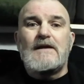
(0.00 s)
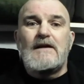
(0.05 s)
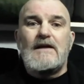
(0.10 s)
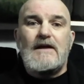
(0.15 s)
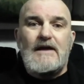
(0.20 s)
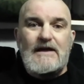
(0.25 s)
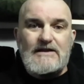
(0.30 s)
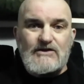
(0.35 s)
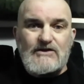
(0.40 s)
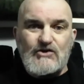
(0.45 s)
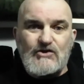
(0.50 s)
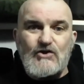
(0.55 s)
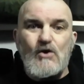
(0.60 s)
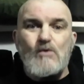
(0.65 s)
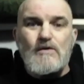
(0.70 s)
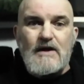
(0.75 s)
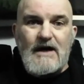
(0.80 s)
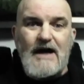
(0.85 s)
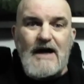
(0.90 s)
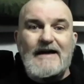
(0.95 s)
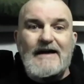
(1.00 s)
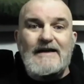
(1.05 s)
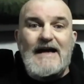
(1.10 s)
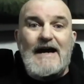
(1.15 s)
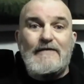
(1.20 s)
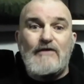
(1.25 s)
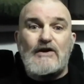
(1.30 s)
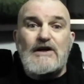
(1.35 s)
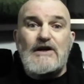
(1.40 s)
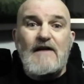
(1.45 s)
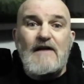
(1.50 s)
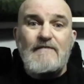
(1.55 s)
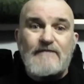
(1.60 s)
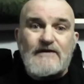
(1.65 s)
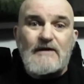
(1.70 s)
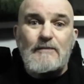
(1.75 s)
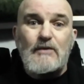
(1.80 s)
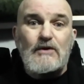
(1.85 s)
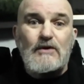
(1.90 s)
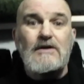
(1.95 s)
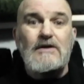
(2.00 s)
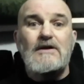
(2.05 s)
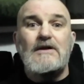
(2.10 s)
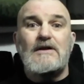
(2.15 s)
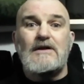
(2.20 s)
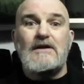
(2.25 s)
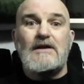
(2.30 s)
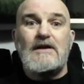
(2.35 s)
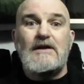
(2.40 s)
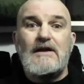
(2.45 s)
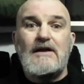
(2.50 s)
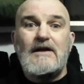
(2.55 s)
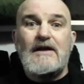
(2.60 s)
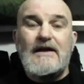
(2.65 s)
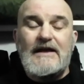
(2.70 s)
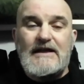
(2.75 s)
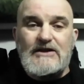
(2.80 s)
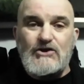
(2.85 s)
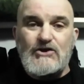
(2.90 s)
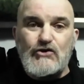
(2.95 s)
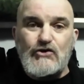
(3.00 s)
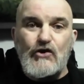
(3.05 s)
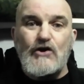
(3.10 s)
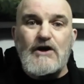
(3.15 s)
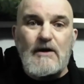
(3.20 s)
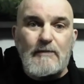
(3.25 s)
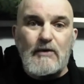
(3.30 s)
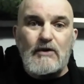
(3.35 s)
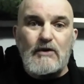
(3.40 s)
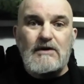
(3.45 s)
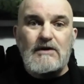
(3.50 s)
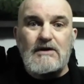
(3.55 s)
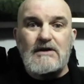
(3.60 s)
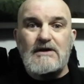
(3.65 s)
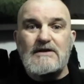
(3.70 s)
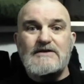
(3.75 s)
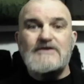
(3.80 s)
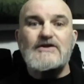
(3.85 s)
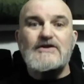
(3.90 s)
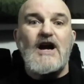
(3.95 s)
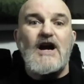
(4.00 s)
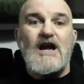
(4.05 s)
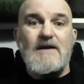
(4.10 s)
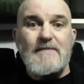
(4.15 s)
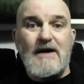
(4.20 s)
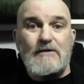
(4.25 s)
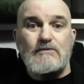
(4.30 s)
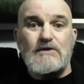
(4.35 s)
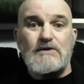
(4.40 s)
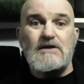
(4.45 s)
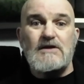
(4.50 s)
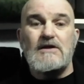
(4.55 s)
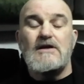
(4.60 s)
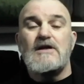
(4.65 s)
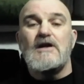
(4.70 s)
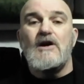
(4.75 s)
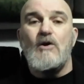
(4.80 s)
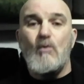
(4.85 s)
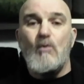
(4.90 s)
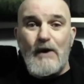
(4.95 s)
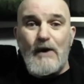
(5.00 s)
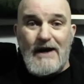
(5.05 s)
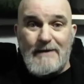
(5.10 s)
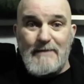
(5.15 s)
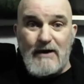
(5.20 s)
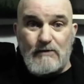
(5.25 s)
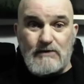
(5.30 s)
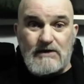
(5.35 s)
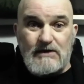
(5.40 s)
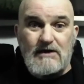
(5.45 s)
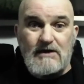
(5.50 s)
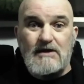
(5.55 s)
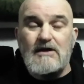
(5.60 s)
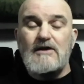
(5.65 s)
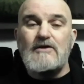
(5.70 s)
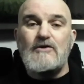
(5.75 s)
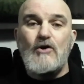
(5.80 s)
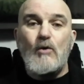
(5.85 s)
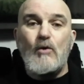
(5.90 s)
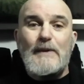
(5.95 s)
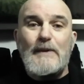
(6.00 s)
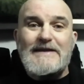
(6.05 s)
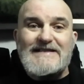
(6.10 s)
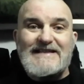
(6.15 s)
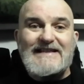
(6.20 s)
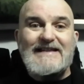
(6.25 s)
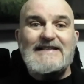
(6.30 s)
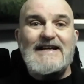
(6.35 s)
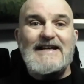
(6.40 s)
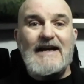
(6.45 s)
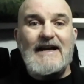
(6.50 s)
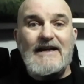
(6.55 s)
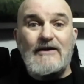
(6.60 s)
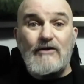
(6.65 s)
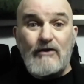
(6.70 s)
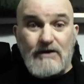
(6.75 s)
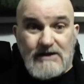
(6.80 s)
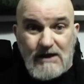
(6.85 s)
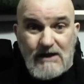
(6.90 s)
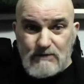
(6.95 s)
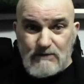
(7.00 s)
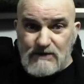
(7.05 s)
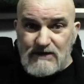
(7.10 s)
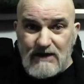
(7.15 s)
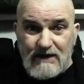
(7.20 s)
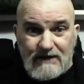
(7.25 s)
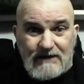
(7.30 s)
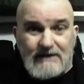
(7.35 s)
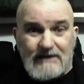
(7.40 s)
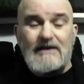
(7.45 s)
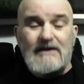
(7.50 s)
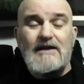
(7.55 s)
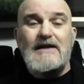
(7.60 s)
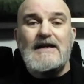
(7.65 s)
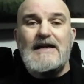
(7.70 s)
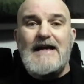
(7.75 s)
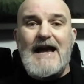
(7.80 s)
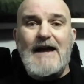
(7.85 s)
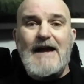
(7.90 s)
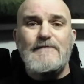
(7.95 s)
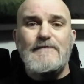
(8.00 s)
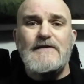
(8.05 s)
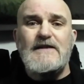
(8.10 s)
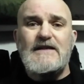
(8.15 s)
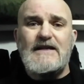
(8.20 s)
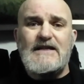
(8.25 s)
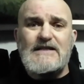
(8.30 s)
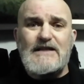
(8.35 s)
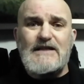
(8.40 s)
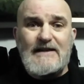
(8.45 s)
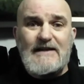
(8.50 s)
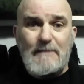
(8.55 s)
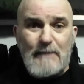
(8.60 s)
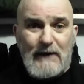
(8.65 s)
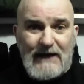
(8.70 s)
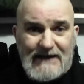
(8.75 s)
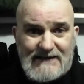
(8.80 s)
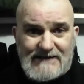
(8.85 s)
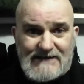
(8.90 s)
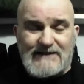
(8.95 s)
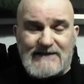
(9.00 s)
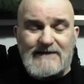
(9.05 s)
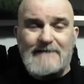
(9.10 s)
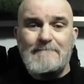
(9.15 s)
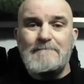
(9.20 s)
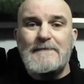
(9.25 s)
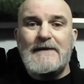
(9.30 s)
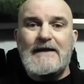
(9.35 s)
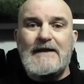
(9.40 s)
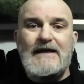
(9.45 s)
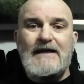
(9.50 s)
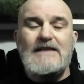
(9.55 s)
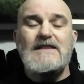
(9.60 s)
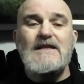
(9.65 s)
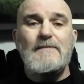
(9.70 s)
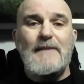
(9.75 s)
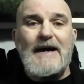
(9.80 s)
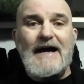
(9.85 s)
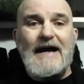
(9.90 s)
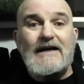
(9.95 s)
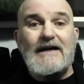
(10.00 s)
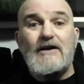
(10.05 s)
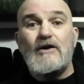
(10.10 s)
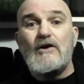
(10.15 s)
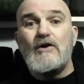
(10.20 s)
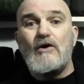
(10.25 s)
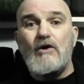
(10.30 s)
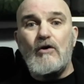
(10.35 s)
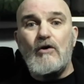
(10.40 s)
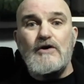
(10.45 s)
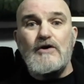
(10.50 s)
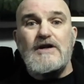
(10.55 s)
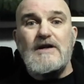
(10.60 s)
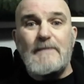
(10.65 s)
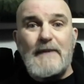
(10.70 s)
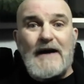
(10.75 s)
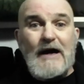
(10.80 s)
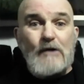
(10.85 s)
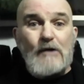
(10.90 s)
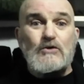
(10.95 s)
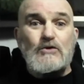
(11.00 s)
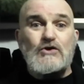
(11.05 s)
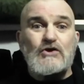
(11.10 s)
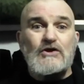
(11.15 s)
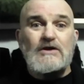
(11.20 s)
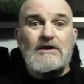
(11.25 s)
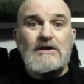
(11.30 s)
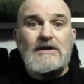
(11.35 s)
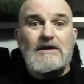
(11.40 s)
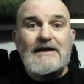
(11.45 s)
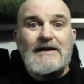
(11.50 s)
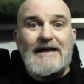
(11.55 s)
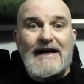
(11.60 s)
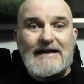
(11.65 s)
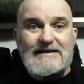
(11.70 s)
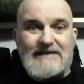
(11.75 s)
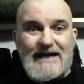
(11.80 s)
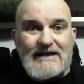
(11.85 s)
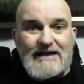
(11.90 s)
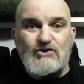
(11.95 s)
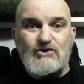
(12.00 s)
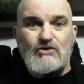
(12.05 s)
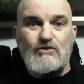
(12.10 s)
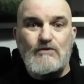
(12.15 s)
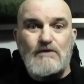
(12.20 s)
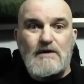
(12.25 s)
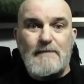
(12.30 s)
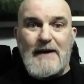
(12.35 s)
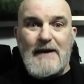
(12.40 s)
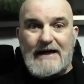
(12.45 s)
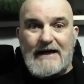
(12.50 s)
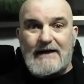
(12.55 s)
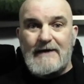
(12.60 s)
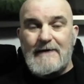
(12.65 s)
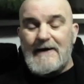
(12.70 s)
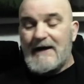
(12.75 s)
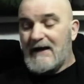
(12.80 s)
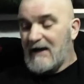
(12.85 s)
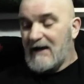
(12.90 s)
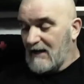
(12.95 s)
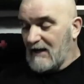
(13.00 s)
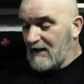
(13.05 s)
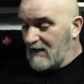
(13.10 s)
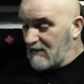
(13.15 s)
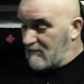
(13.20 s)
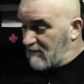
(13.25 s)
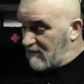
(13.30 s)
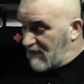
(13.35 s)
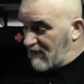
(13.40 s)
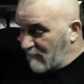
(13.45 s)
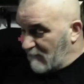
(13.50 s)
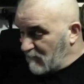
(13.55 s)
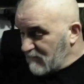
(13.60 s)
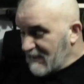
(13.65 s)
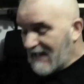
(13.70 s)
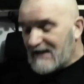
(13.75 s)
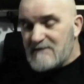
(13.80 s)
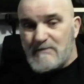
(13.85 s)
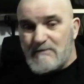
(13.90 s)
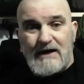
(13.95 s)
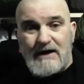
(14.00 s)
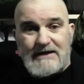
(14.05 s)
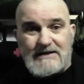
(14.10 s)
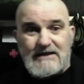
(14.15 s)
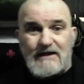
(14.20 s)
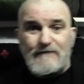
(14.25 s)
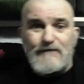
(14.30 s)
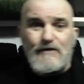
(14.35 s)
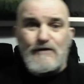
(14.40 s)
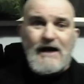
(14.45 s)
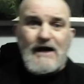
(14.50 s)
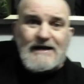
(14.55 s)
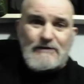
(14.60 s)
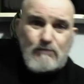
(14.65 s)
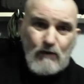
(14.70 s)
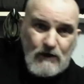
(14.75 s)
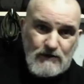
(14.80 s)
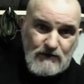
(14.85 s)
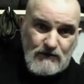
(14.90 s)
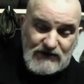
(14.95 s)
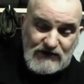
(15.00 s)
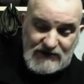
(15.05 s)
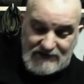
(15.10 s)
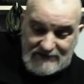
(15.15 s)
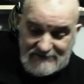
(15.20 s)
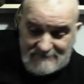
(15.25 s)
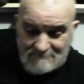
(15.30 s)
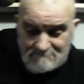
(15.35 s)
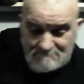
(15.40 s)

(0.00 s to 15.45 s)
It's so that I have a comfortable, enjoyable time out when I'm out. No bits of kit hanging on the outside. Everything is in a place in the bag or in a pouch attached to the bag. And with that in mind, if you like what you've seen,